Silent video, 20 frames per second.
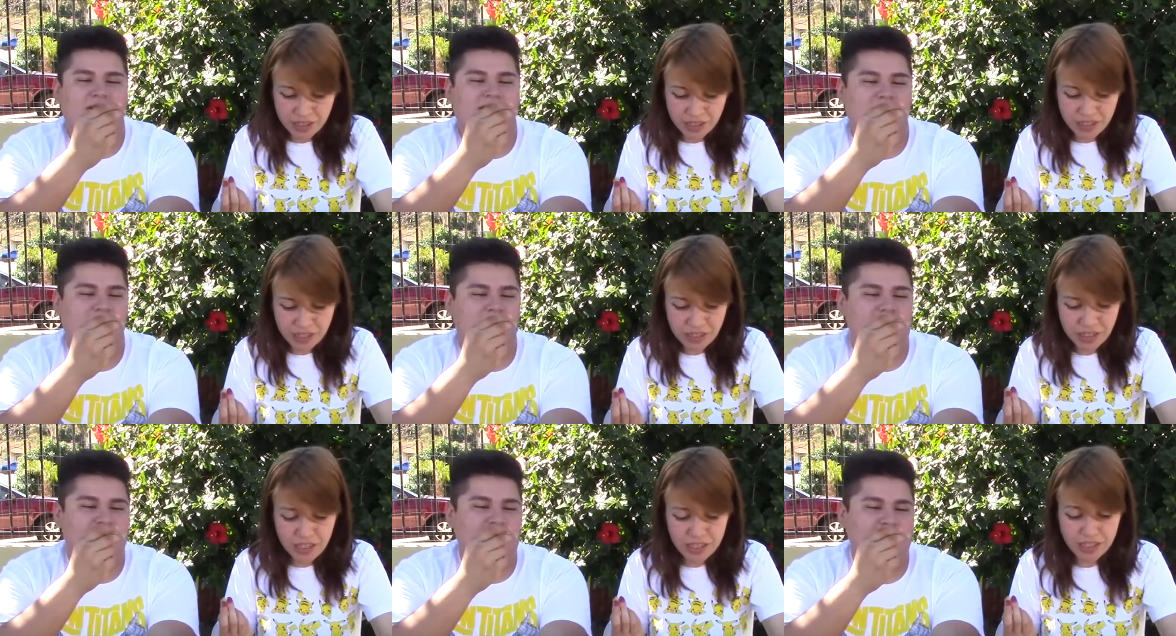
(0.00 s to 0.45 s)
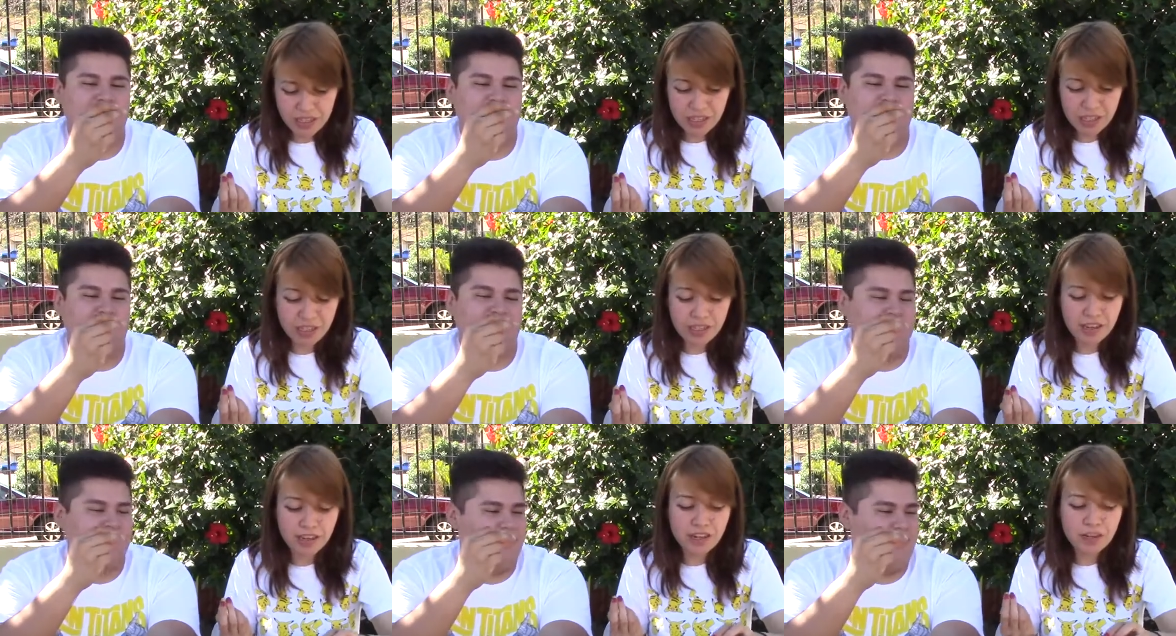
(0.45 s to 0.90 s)
Speaker 1: this is
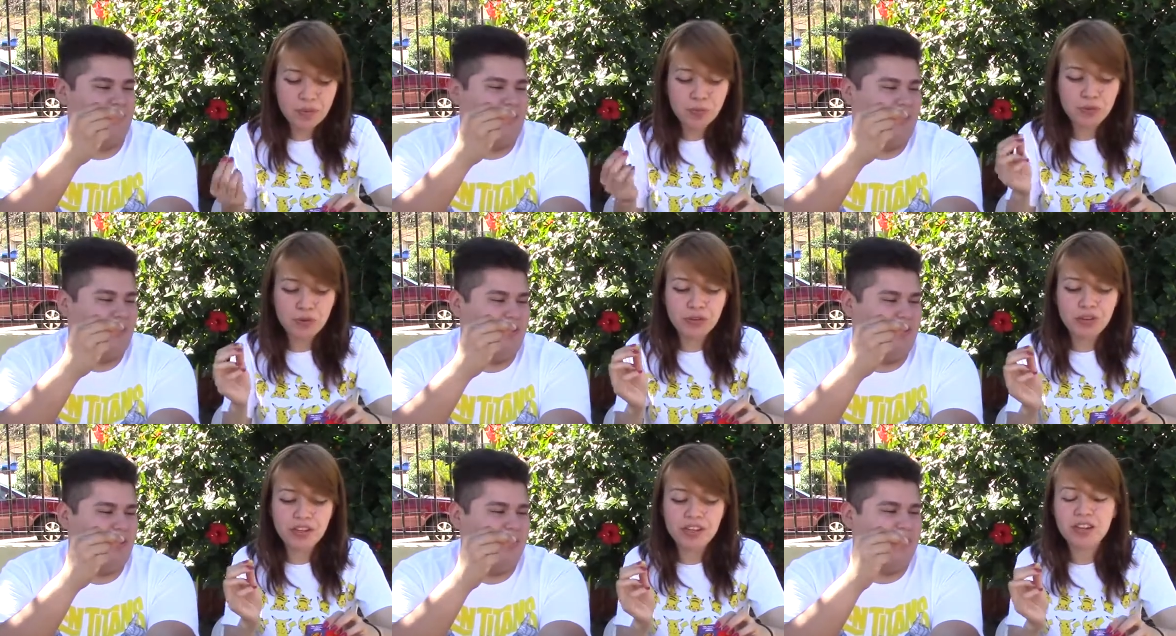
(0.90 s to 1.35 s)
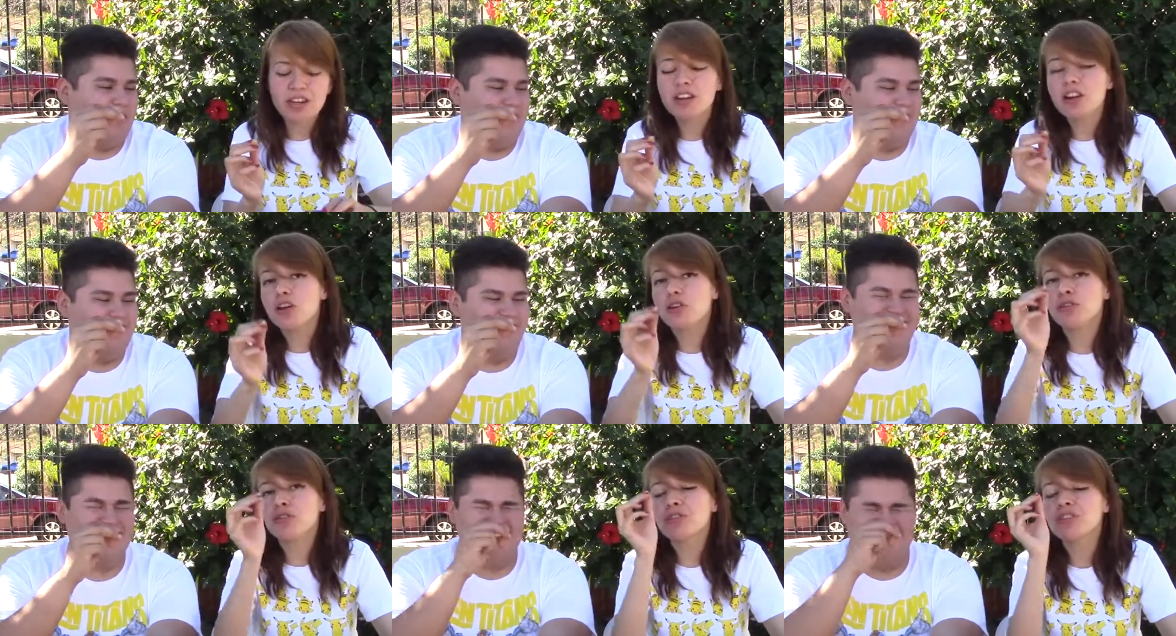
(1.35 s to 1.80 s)
either
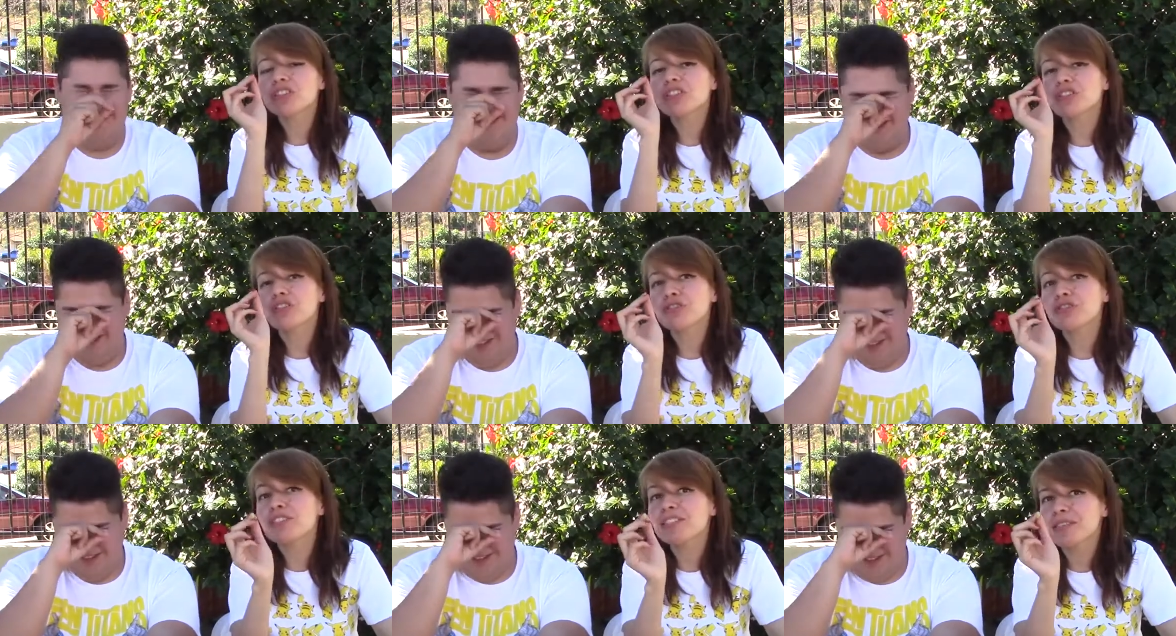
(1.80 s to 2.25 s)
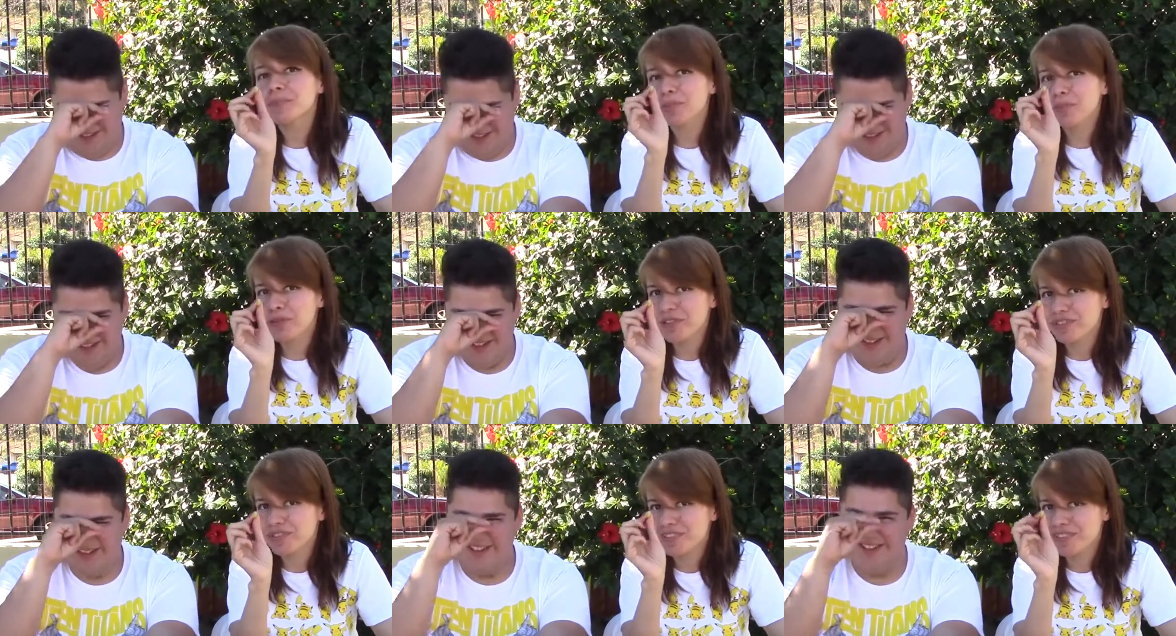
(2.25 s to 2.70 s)
booger or
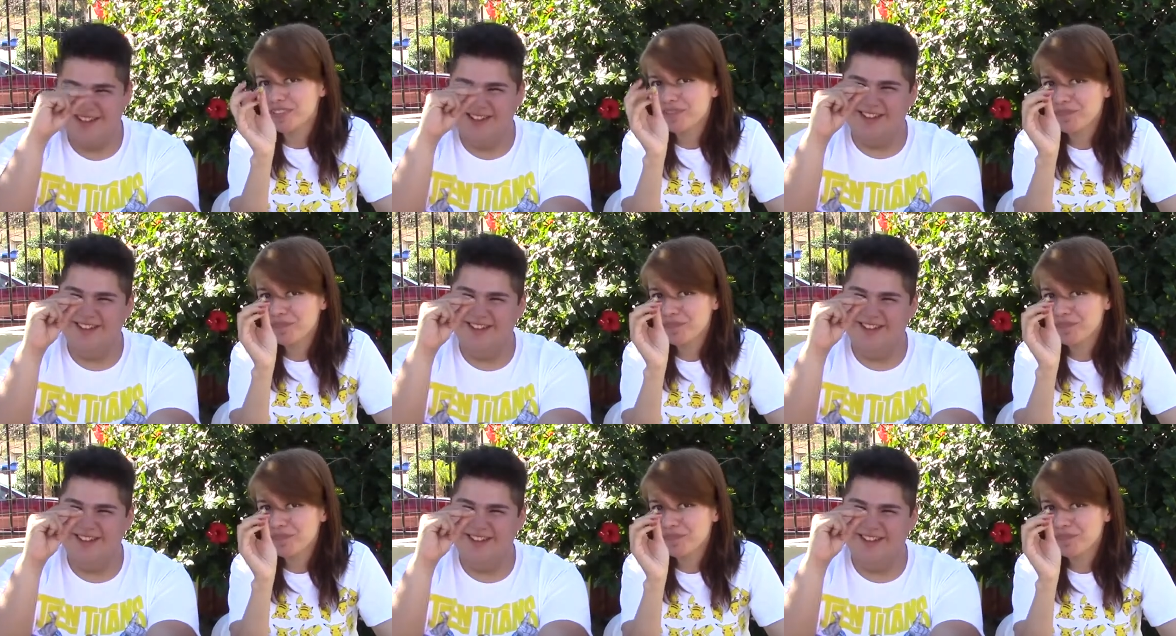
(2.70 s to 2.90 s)
pear.